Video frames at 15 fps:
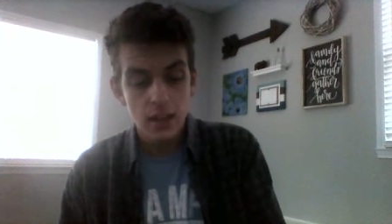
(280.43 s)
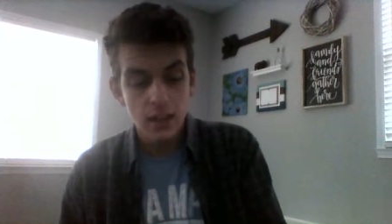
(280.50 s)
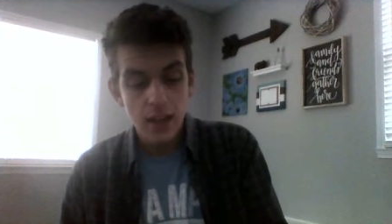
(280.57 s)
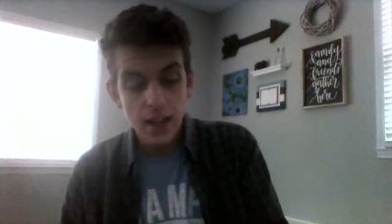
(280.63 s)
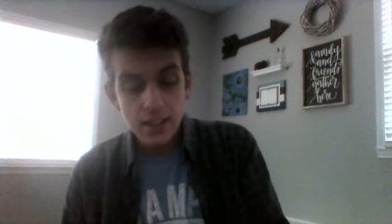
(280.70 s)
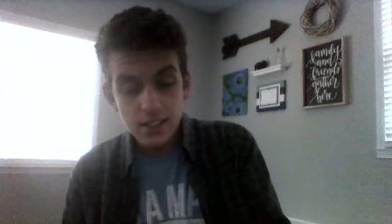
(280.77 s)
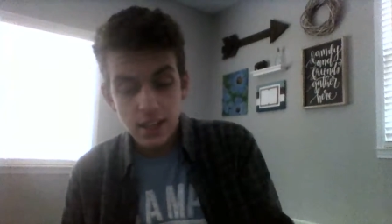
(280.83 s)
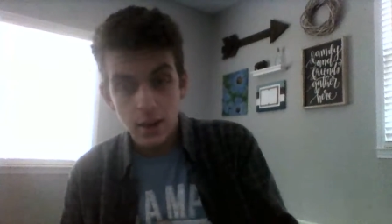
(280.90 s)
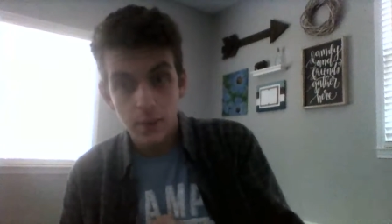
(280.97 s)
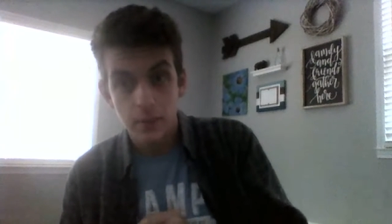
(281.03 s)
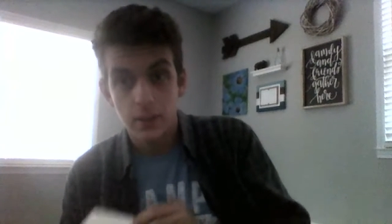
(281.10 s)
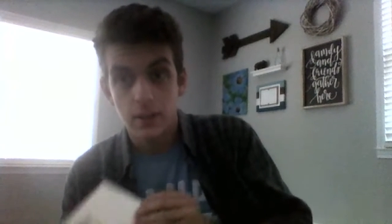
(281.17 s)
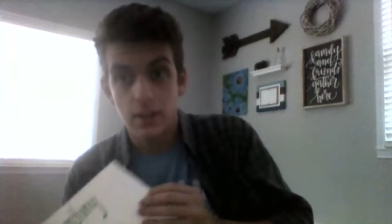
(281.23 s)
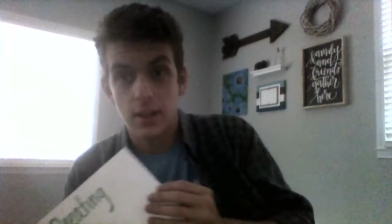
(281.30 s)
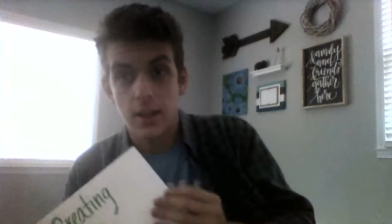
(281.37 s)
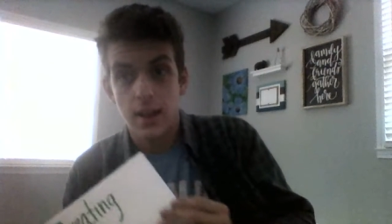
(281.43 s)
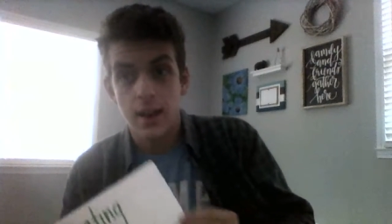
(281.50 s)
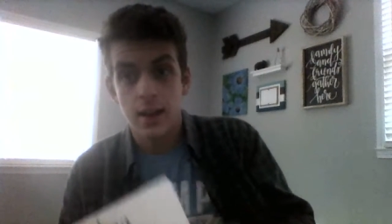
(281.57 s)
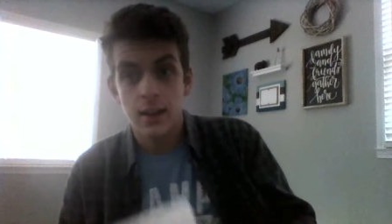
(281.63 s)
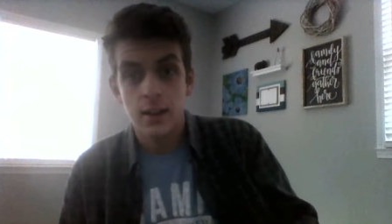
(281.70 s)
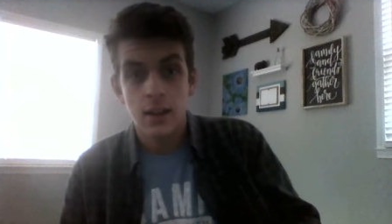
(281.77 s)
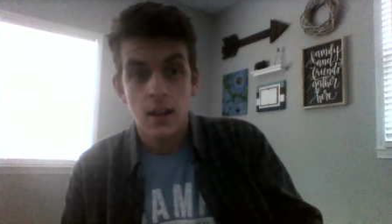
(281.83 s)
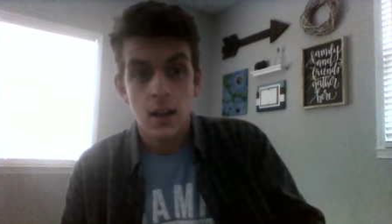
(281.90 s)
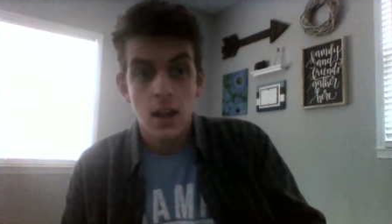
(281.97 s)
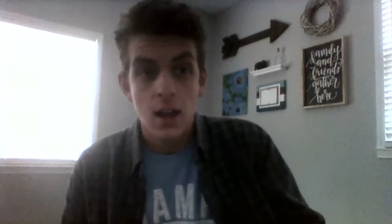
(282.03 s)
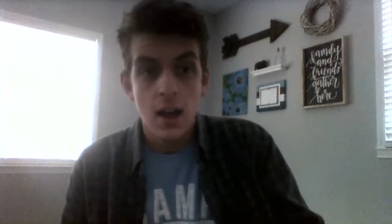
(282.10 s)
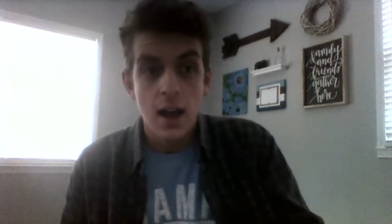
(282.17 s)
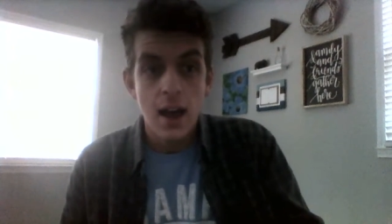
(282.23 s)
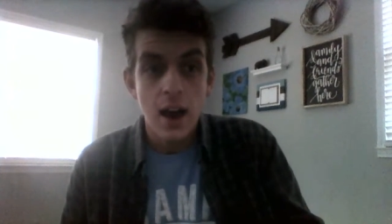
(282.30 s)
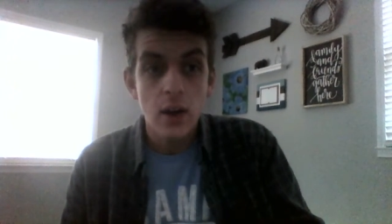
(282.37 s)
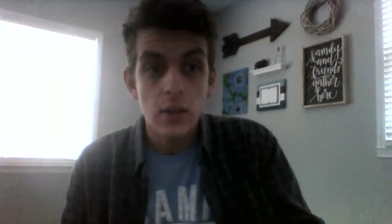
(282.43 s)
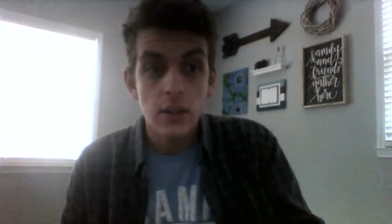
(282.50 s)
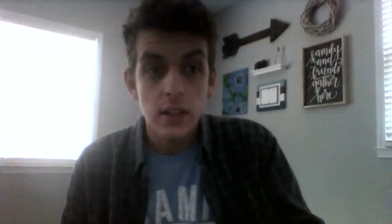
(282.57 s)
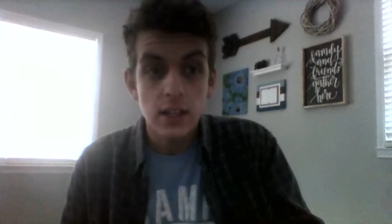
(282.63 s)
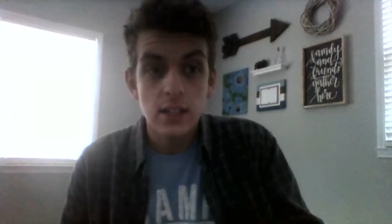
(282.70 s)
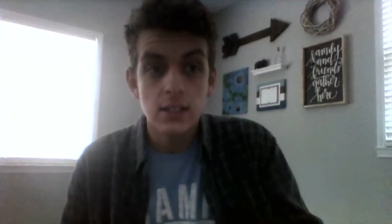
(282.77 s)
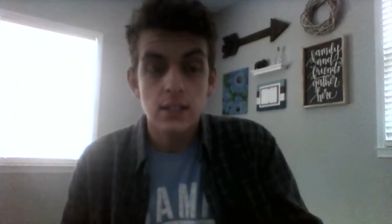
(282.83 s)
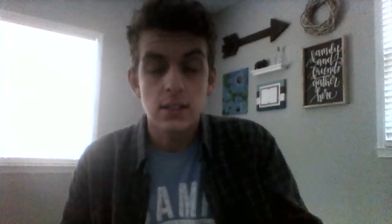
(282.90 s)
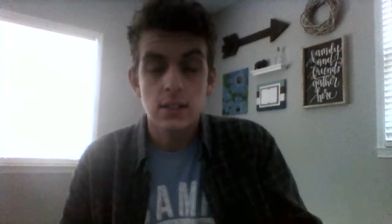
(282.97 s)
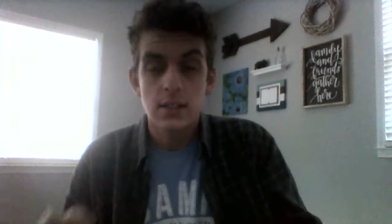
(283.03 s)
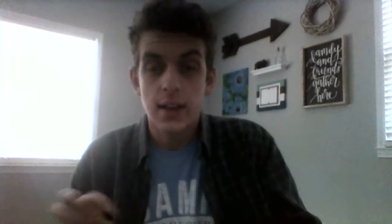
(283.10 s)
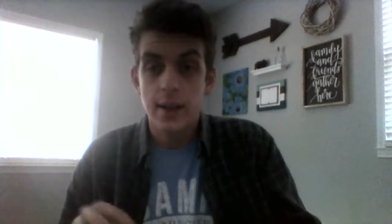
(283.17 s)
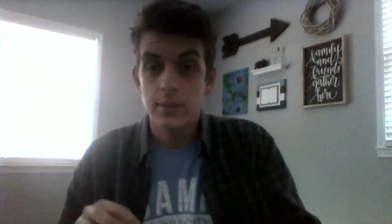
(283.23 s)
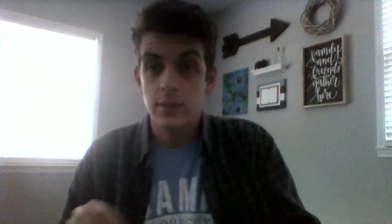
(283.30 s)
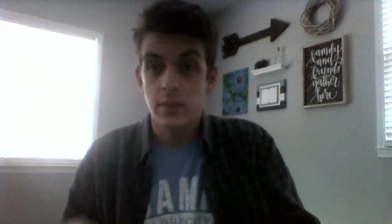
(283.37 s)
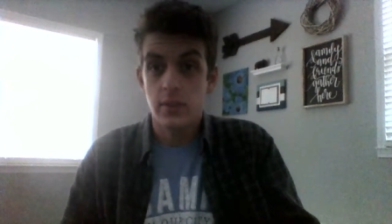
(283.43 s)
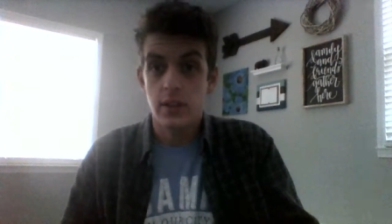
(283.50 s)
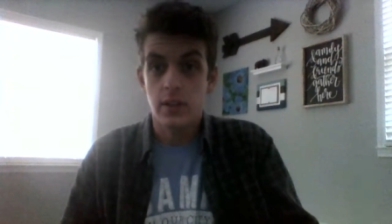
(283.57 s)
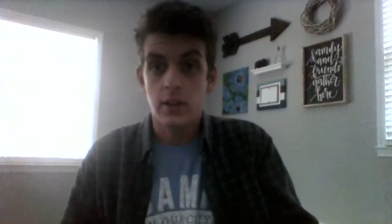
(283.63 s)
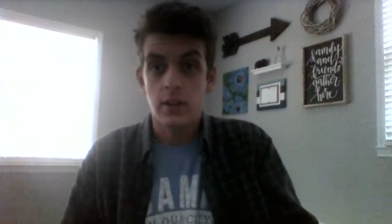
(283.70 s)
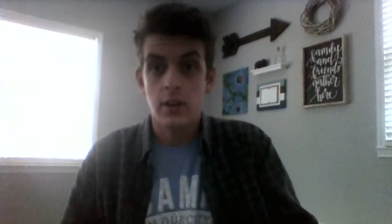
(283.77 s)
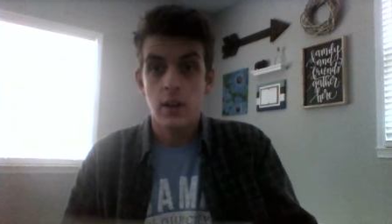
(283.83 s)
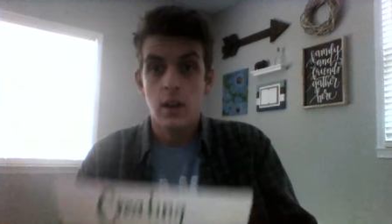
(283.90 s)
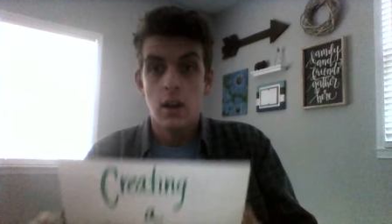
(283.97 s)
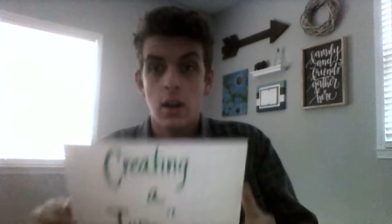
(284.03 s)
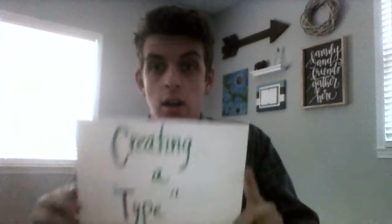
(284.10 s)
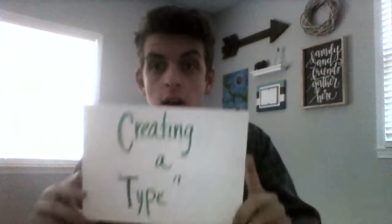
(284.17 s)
next I will be looking at how these types of theater